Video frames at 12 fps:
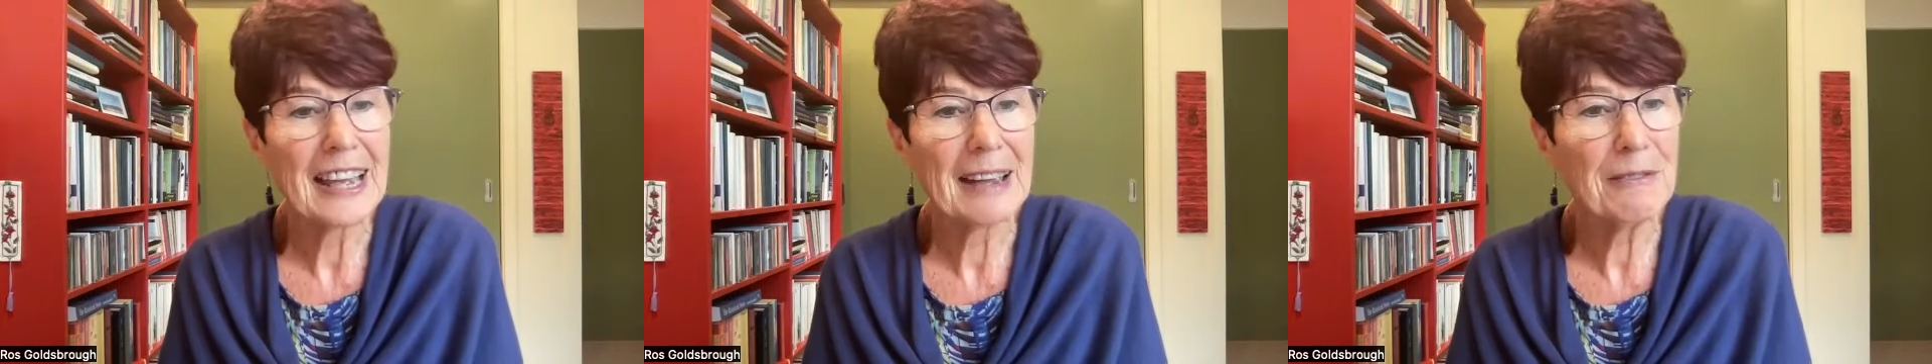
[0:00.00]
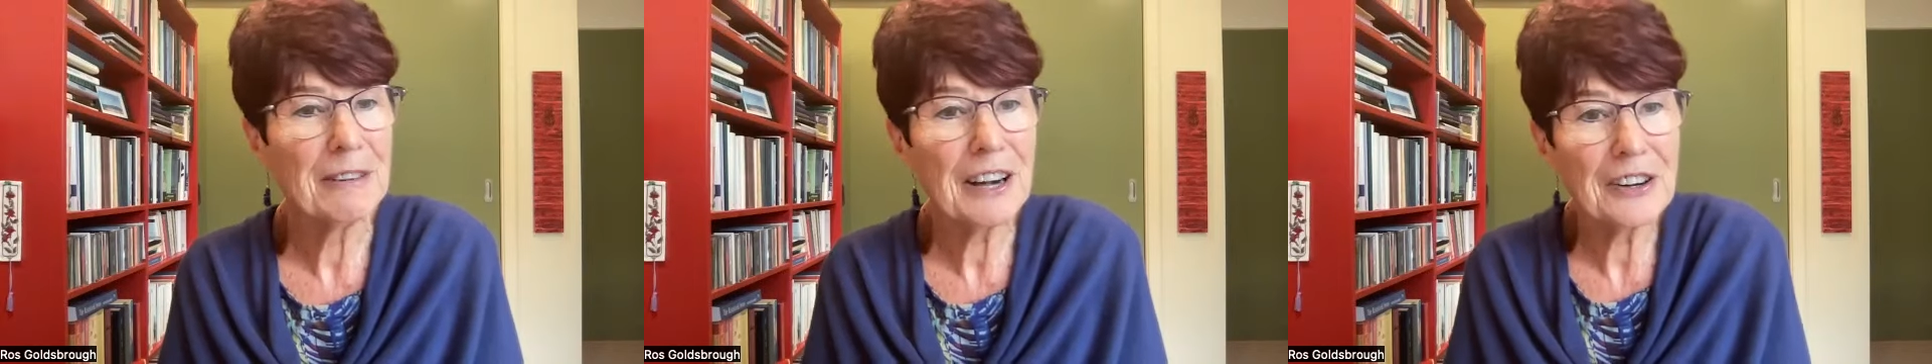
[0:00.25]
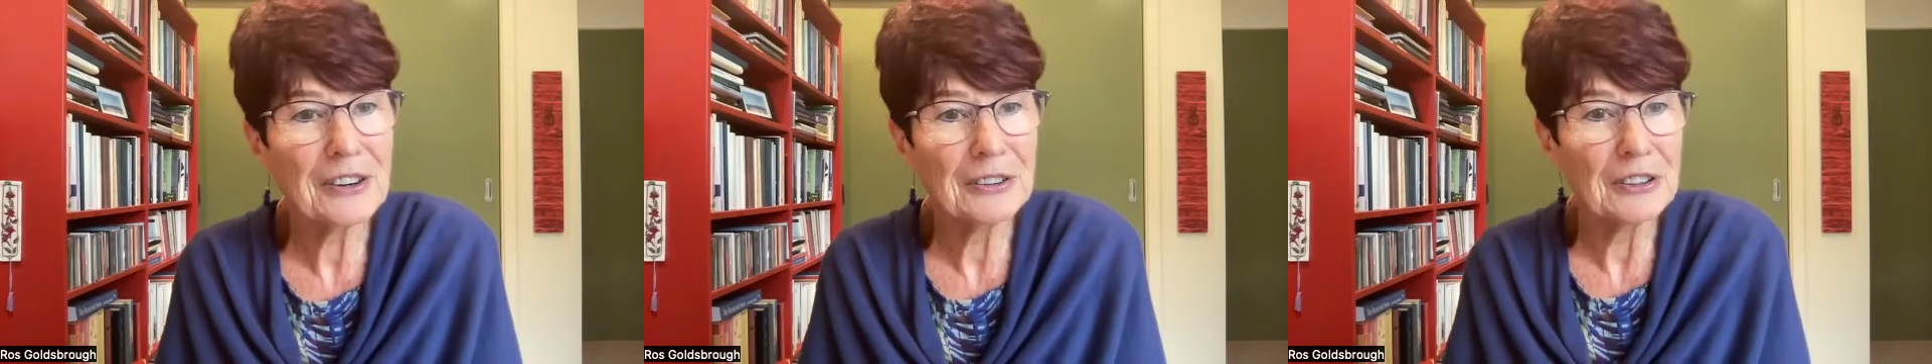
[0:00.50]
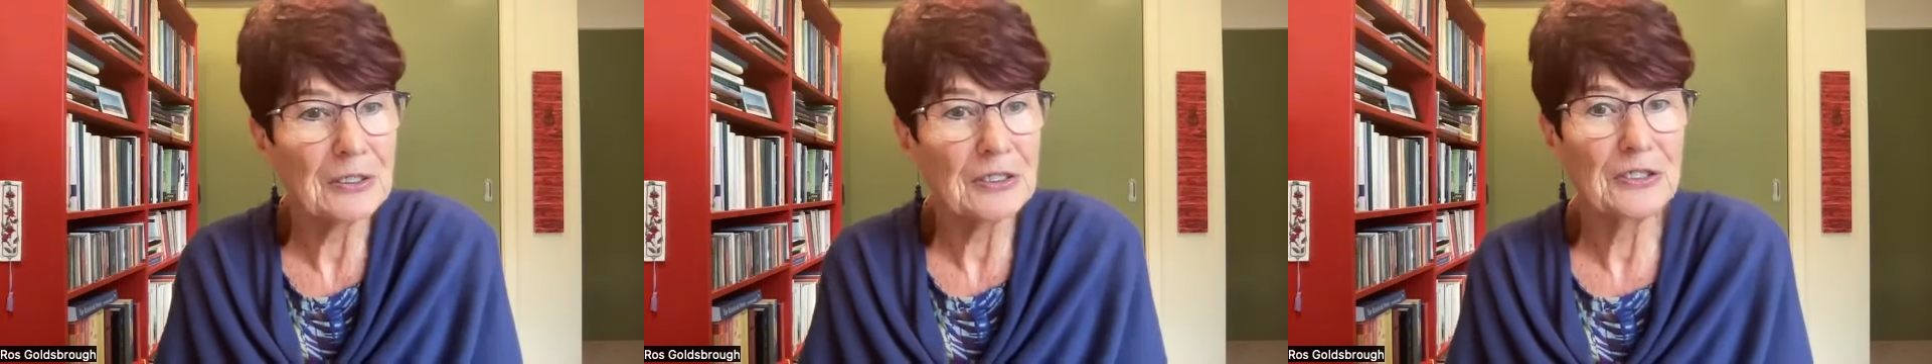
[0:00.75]
And we
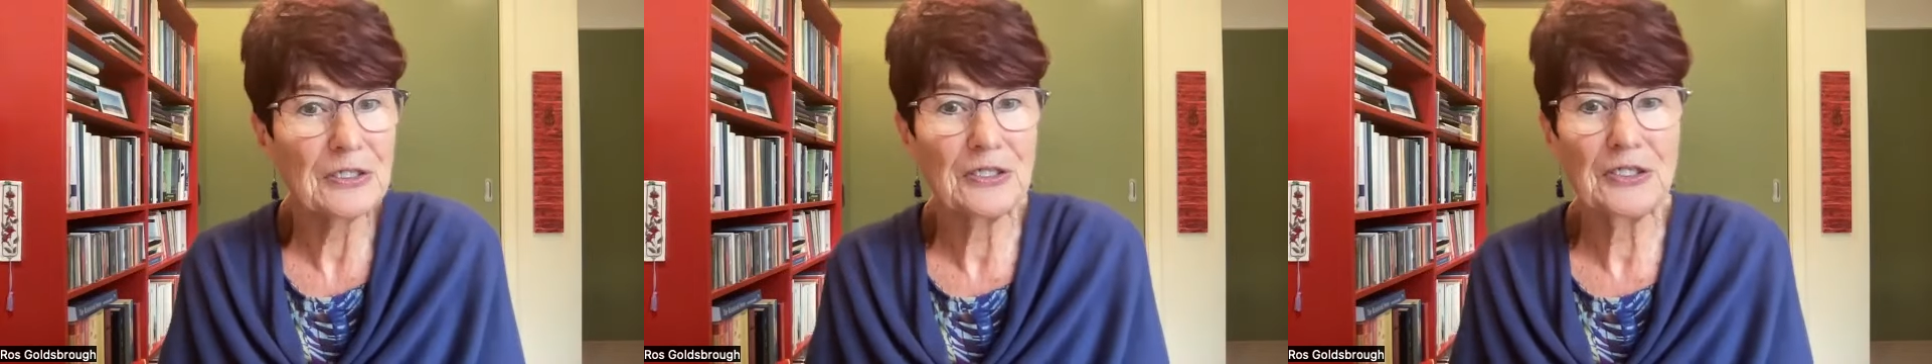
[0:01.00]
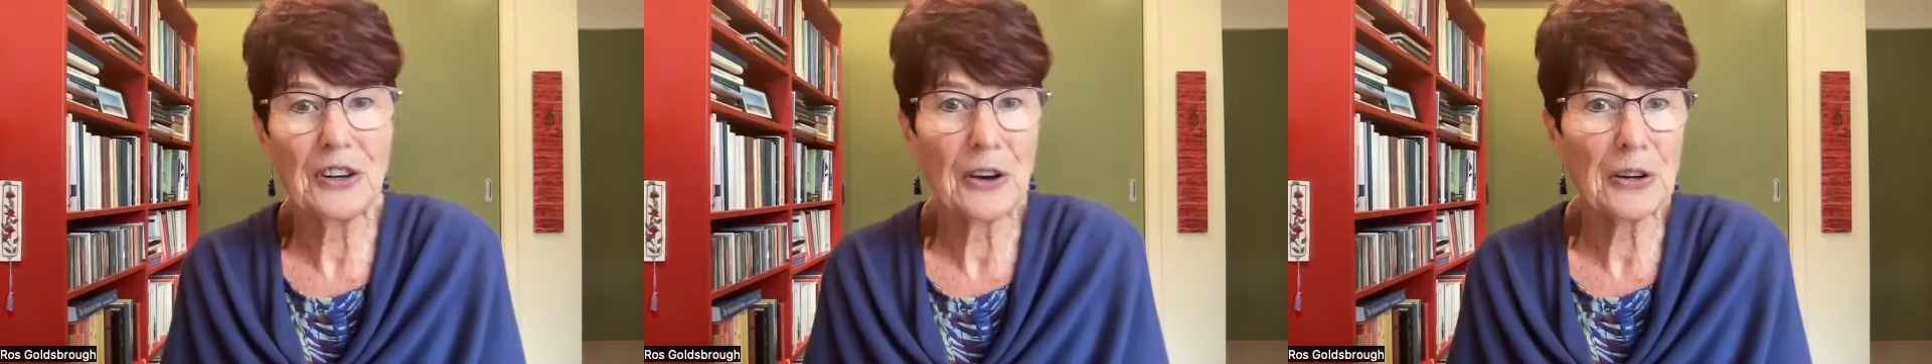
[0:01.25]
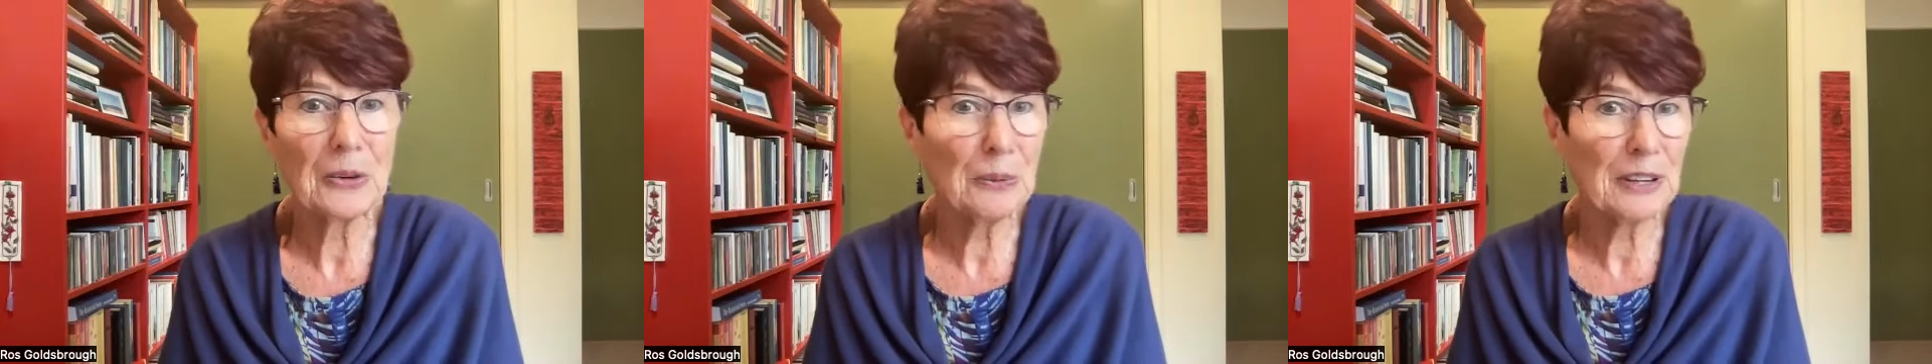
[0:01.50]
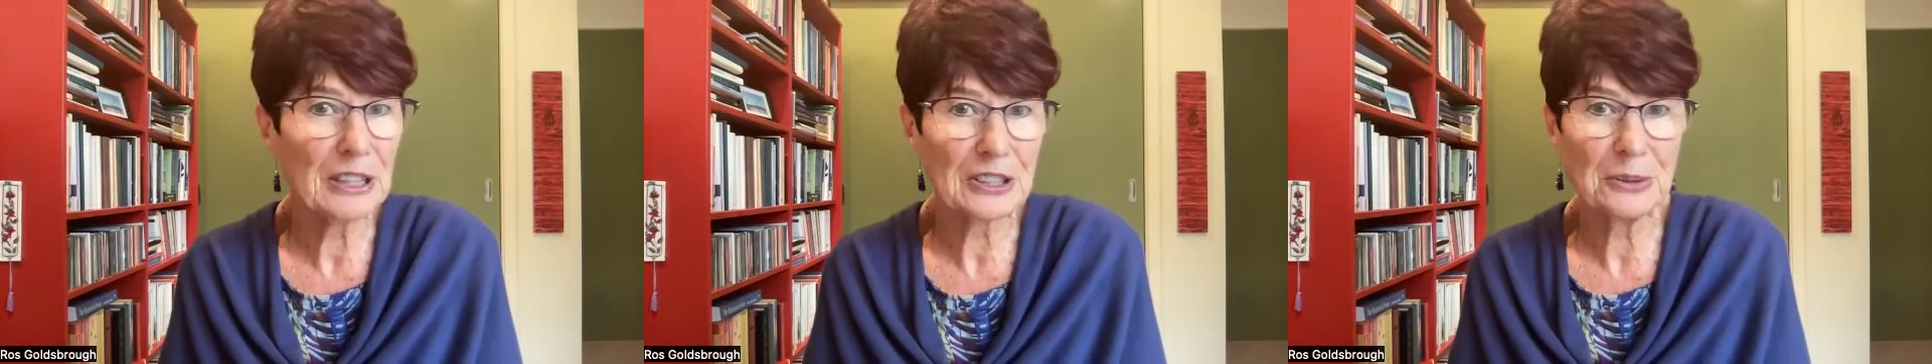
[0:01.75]
don't know
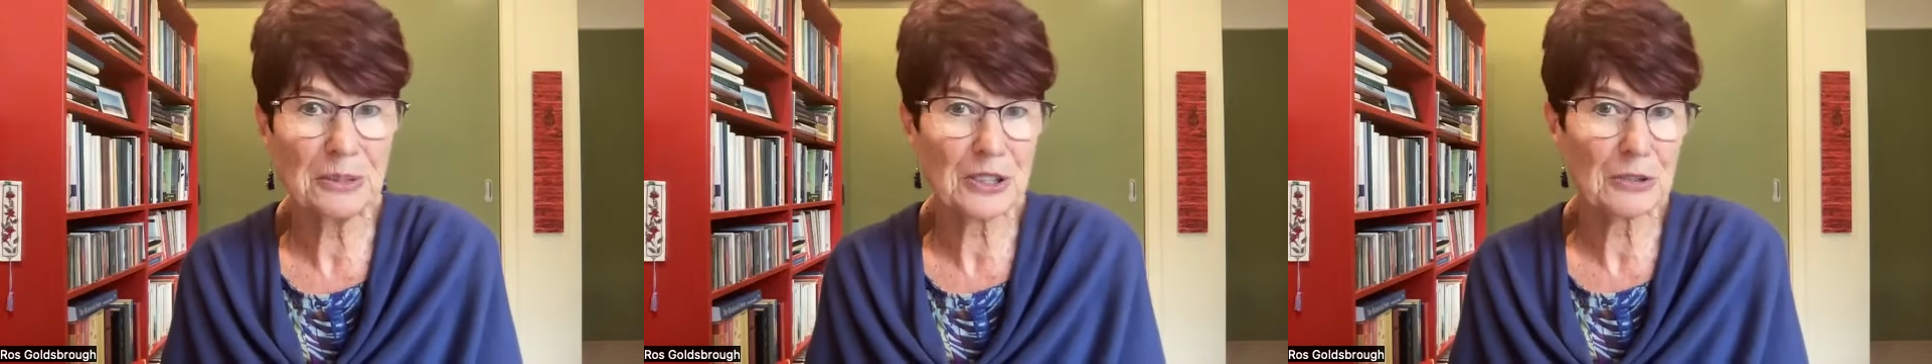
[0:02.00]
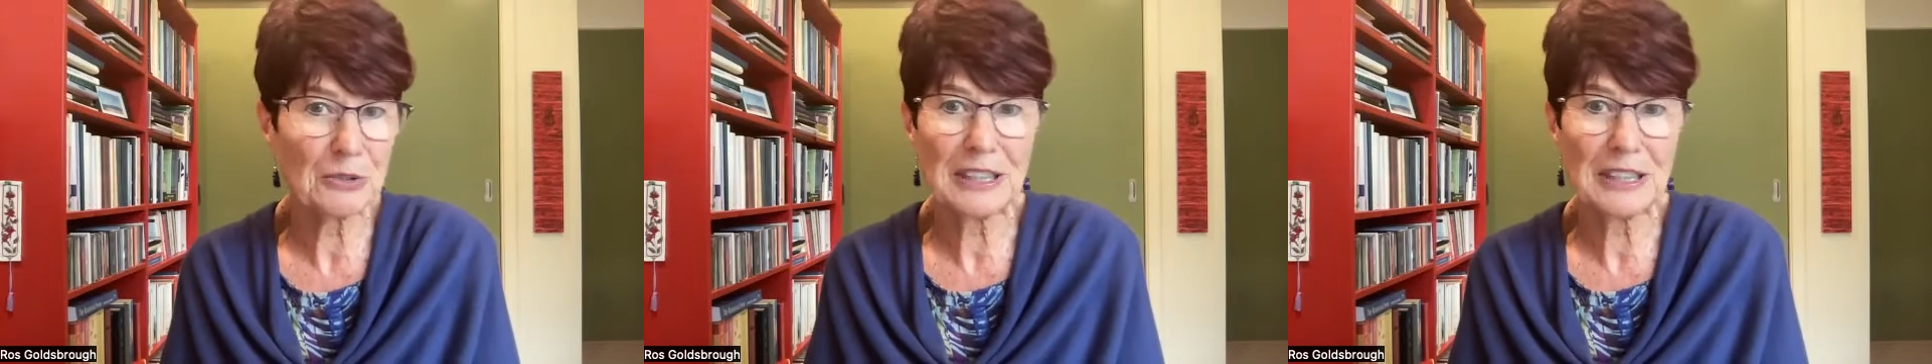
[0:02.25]
whether she was